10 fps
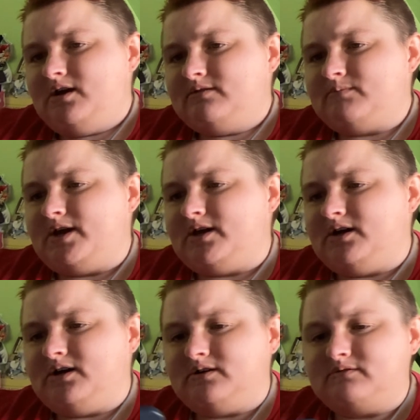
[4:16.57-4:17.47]

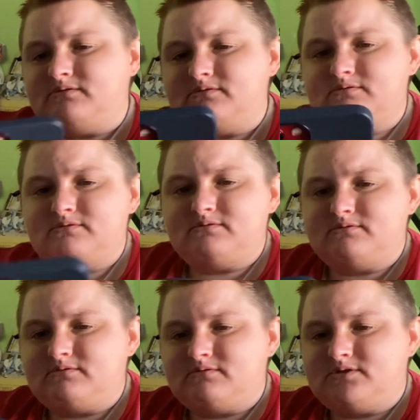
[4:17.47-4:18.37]
my
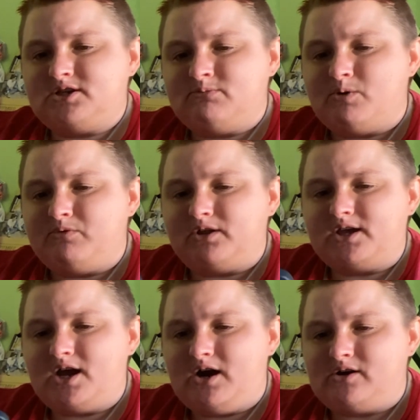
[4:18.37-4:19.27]
T-Mobile
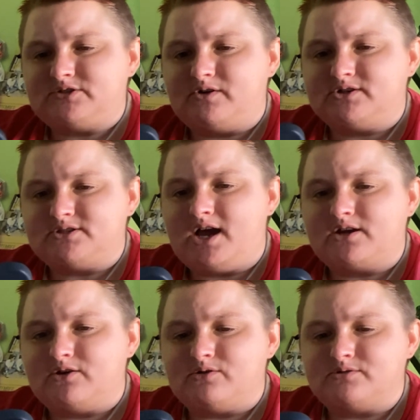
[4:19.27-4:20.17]
account, as far as that
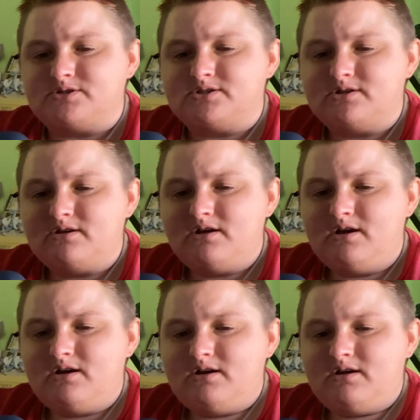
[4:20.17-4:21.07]
goes.
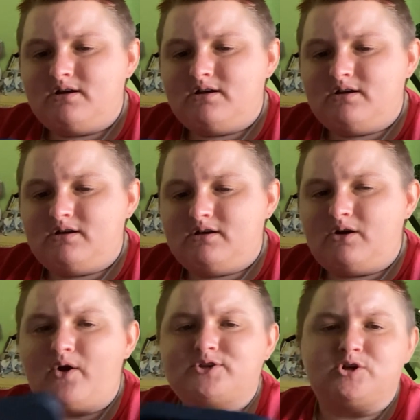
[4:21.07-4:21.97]

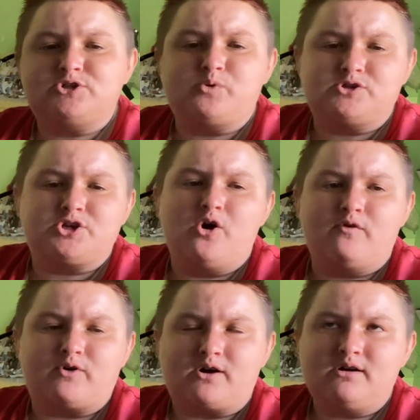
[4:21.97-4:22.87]
Okay, so I switched it
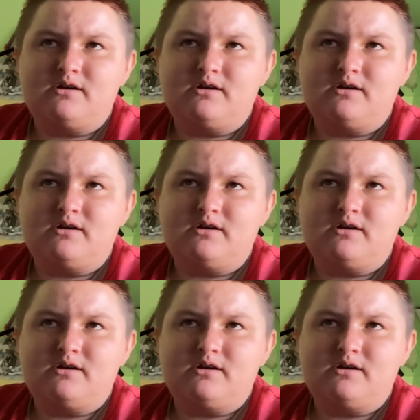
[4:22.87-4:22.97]
over.